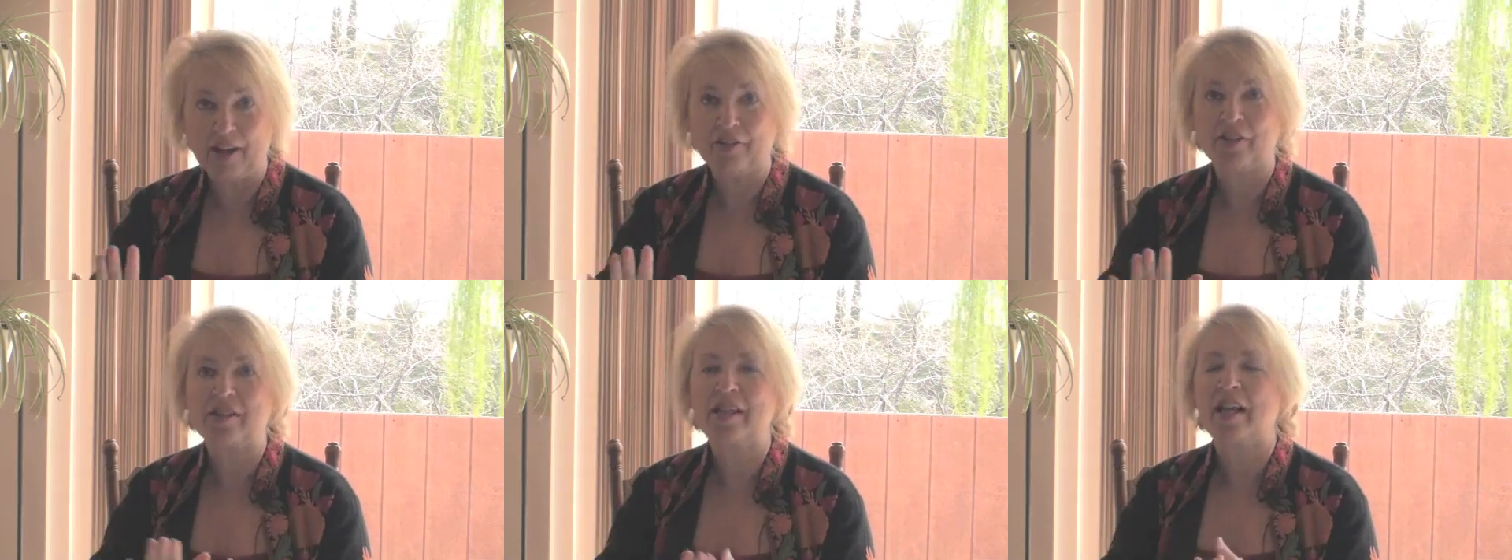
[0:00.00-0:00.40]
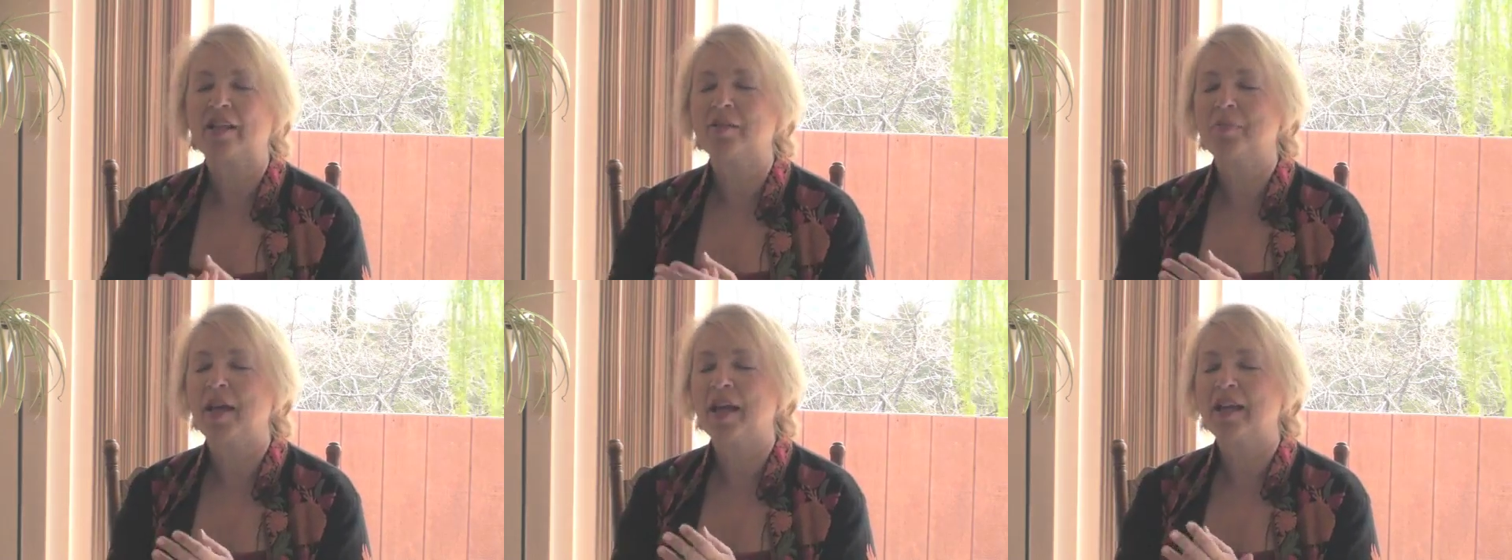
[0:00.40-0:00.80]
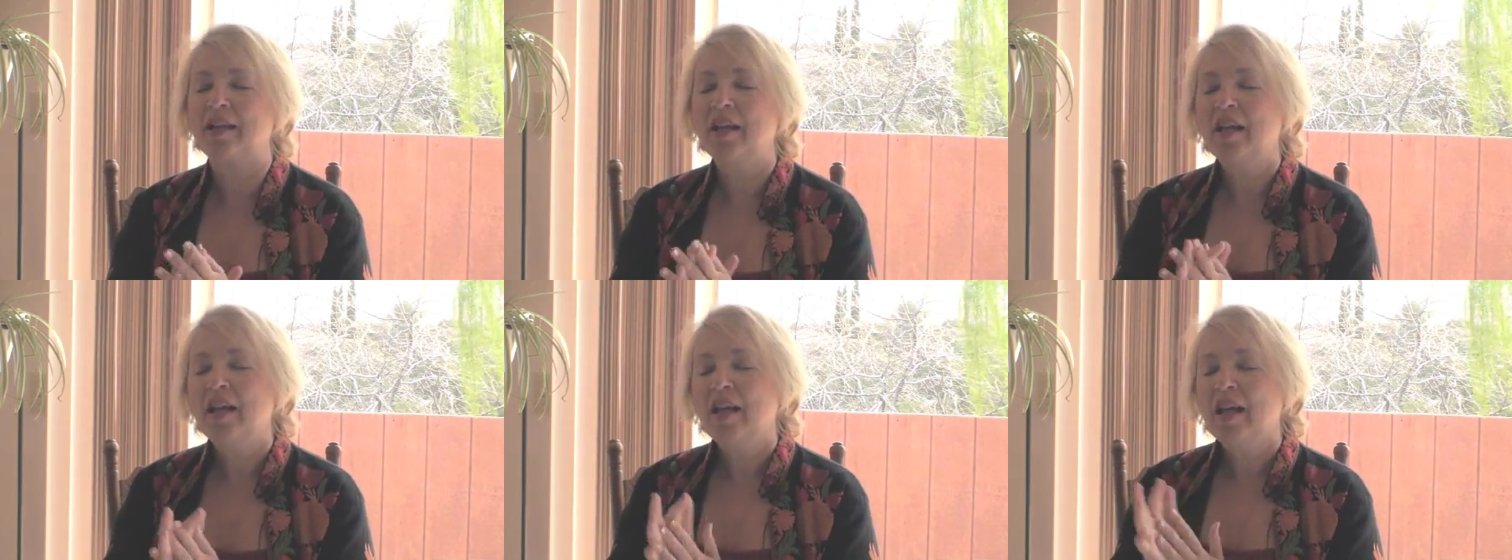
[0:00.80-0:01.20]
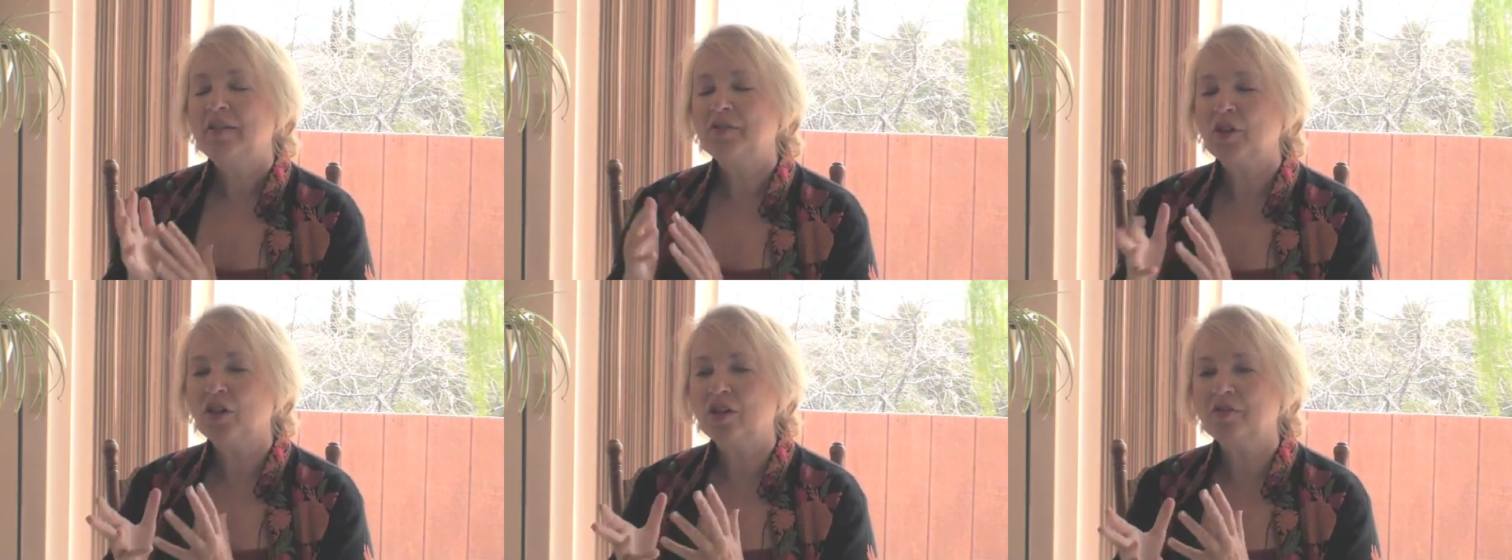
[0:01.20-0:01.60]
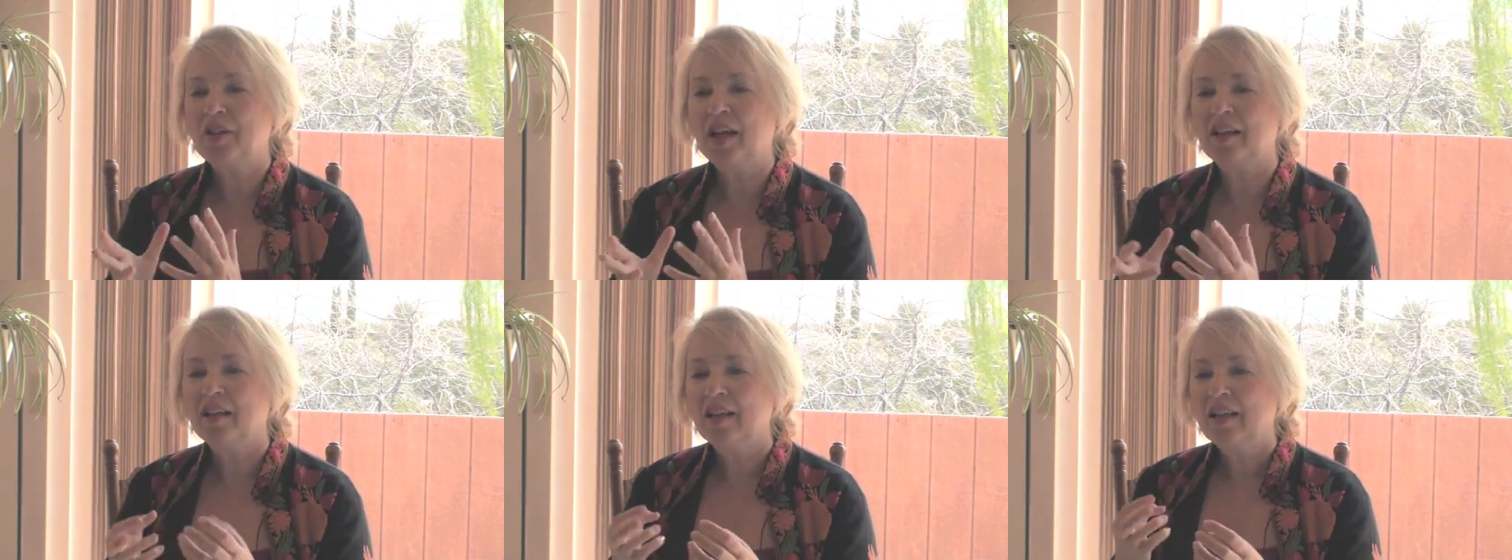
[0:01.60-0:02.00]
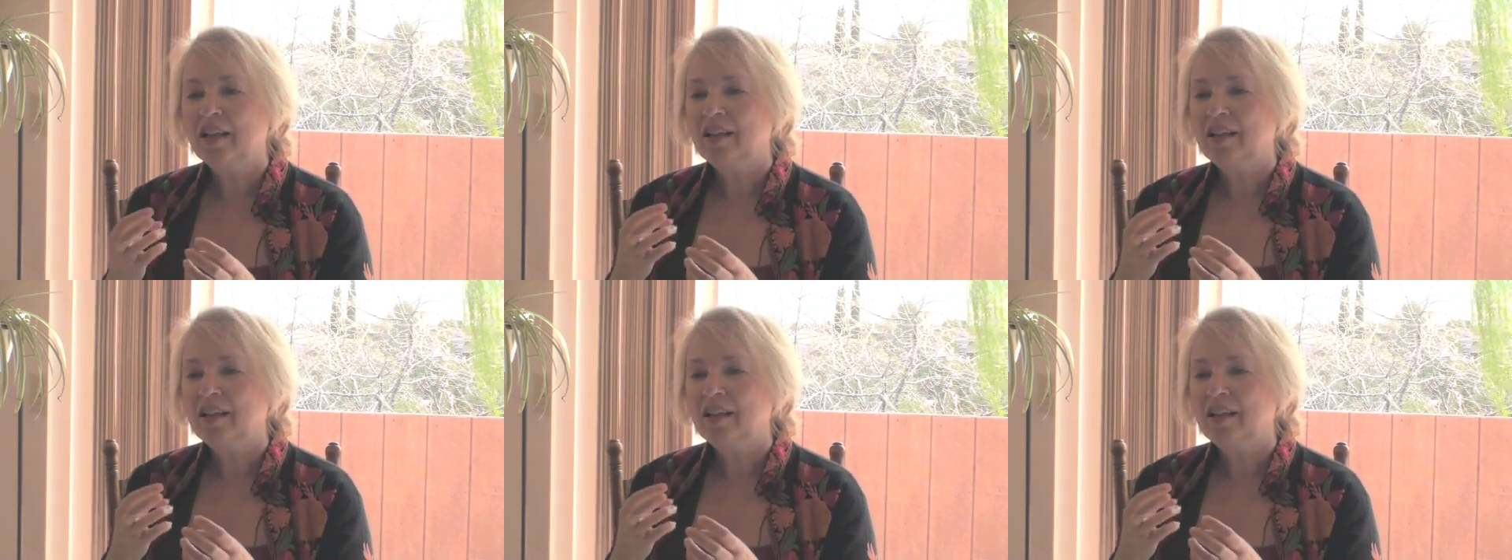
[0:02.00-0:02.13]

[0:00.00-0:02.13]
out the Taliban, after all of that,